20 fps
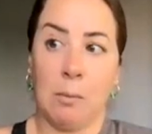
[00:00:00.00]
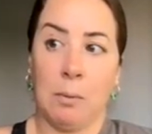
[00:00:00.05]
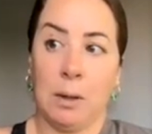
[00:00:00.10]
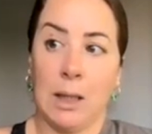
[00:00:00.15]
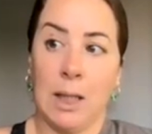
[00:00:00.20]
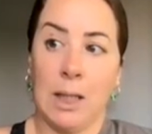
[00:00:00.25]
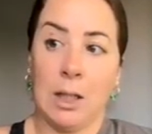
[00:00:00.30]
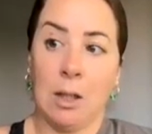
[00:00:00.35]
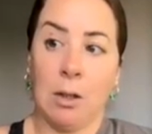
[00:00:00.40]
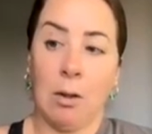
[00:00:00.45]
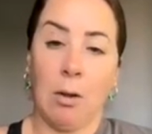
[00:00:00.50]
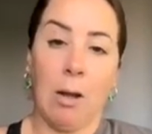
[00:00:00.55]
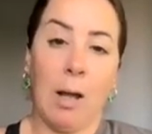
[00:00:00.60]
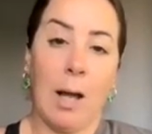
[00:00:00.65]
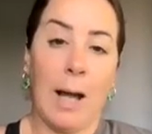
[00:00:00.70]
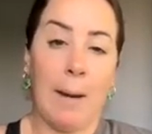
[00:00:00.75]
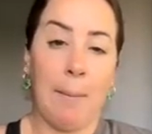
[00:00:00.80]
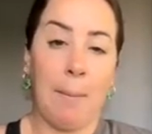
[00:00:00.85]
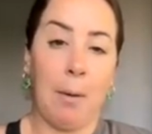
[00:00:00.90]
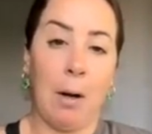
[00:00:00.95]
a millennial.
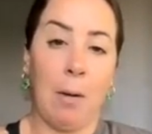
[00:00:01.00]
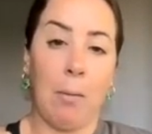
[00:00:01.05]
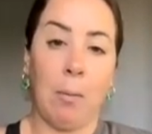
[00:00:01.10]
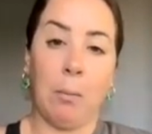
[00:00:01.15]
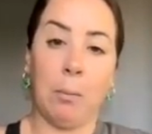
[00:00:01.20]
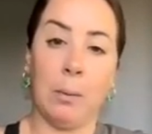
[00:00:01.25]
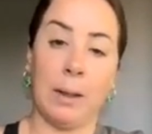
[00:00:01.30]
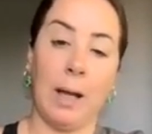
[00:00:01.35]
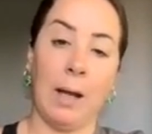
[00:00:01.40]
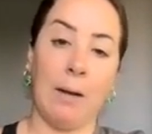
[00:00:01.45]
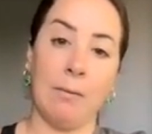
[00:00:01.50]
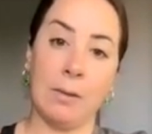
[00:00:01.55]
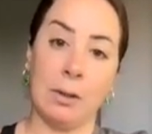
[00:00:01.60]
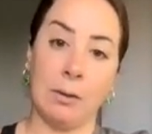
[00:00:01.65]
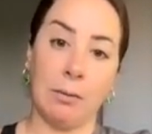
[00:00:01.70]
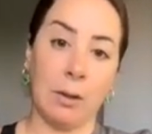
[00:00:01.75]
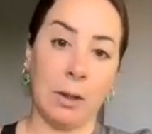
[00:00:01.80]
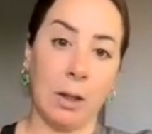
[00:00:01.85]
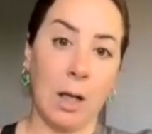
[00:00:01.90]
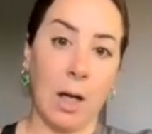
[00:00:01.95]
I probably have
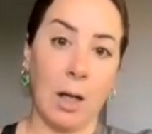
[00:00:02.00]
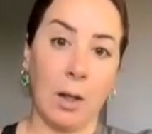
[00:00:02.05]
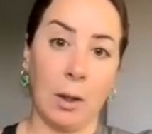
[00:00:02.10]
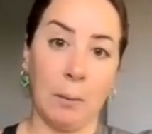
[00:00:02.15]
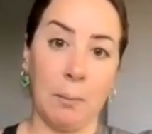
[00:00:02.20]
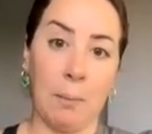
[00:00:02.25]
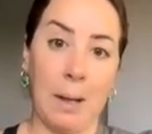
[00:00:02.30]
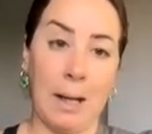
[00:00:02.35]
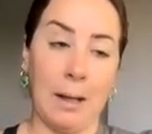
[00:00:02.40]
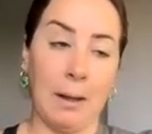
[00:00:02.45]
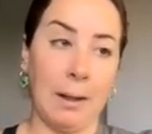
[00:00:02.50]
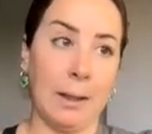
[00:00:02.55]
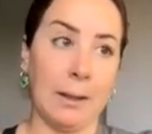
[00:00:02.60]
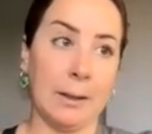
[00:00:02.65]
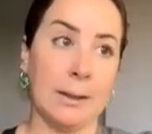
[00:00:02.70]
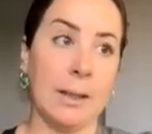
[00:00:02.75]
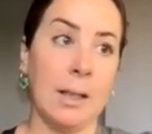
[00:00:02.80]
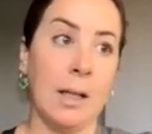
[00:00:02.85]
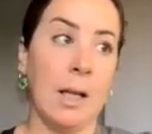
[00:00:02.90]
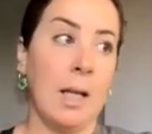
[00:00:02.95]
different color
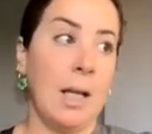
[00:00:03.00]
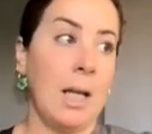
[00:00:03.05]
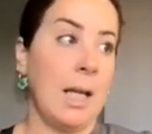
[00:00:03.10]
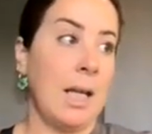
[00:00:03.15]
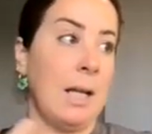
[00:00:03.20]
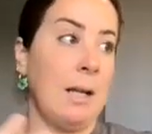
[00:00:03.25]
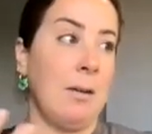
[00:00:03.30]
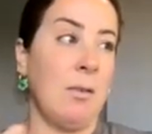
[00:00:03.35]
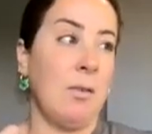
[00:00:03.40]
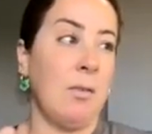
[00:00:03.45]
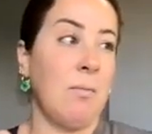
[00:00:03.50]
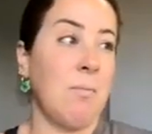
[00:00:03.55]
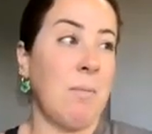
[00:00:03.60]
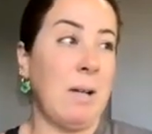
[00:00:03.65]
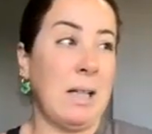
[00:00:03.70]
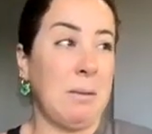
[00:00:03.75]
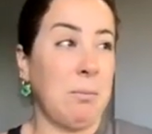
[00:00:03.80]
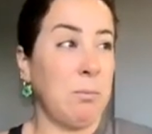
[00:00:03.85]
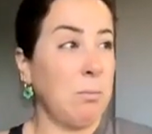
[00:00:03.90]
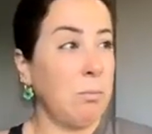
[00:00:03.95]
palettes in
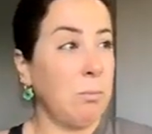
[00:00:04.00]
my